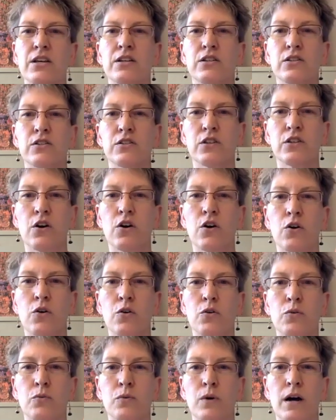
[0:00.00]

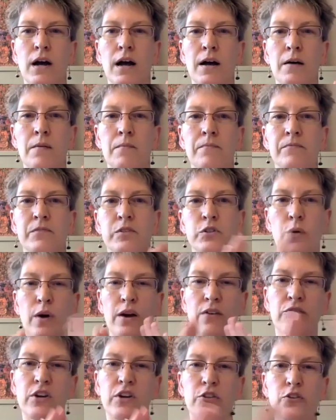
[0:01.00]
So, um, so
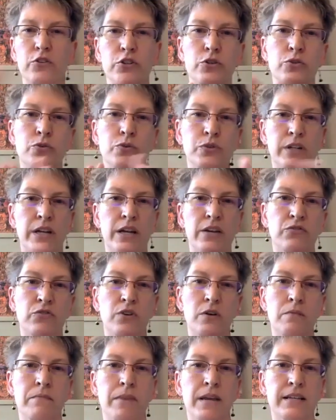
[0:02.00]
every other Tuesday
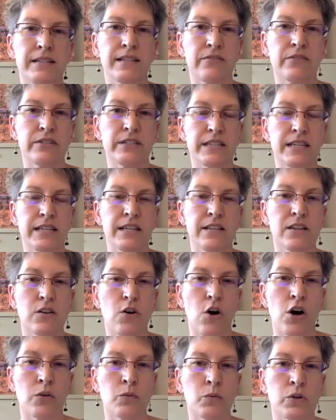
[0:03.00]
from May 17th
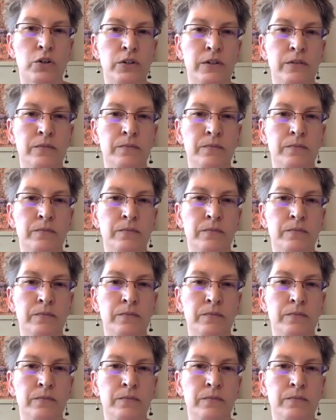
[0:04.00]
onward.